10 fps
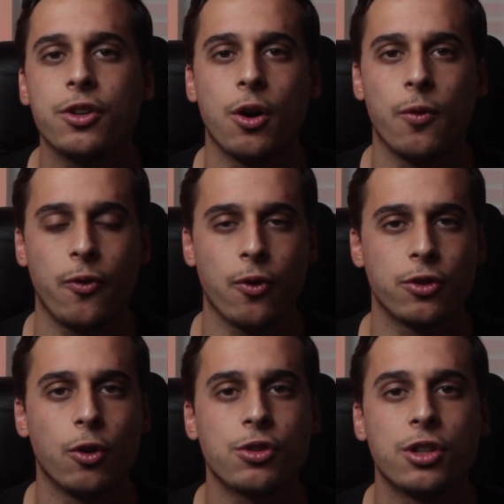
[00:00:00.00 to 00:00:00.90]
you know, for
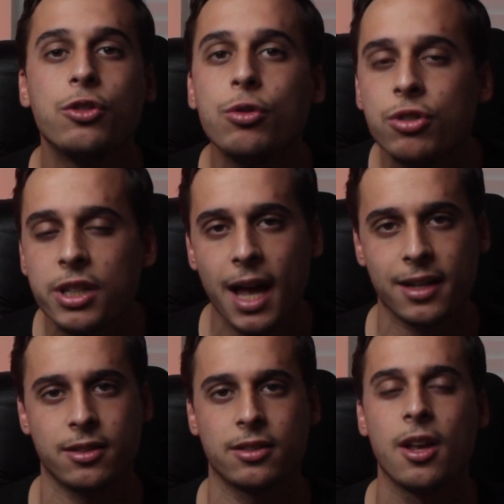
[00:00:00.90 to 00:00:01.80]
those
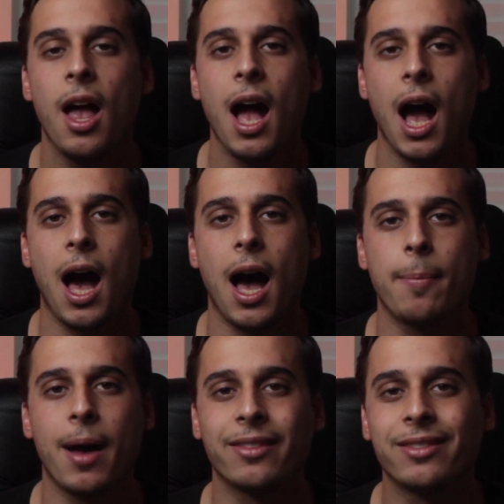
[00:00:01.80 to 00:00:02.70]
enthusiasts
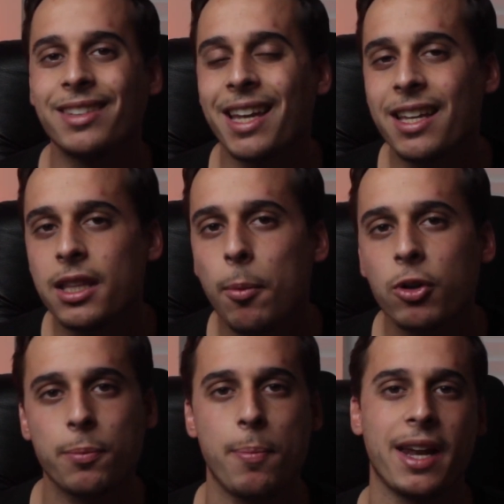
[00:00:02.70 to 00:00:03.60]
and taking the
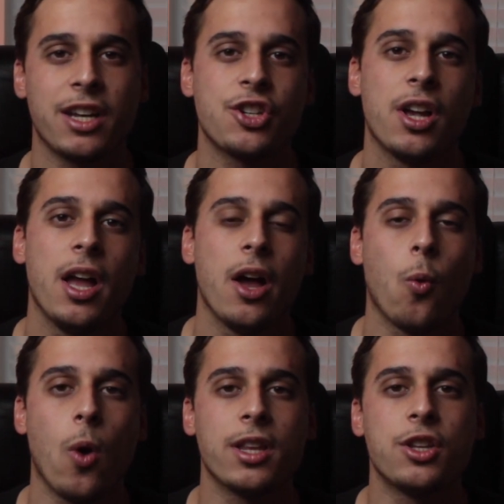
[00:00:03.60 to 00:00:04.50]
most advantage
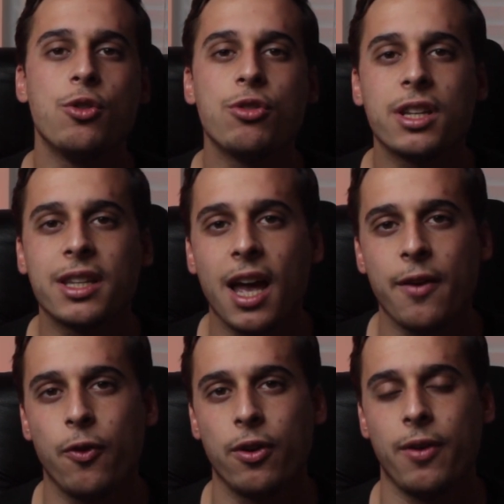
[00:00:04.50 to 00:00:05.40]
when using the
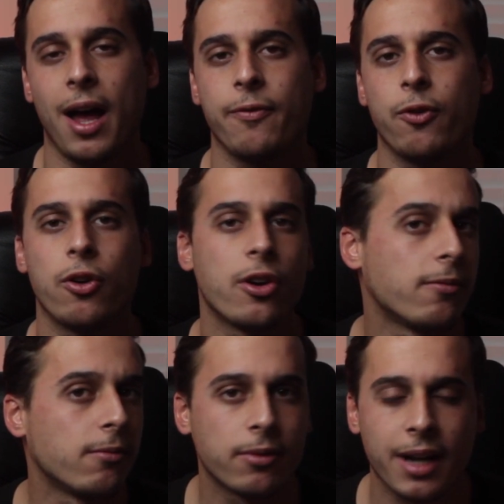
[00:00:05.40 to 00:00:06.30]
iPhone
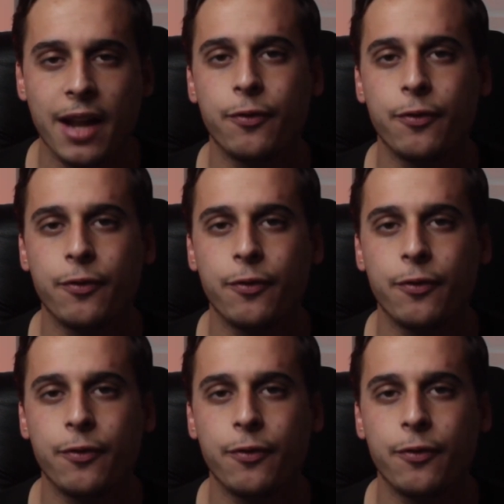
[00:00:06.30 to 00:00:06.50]
for night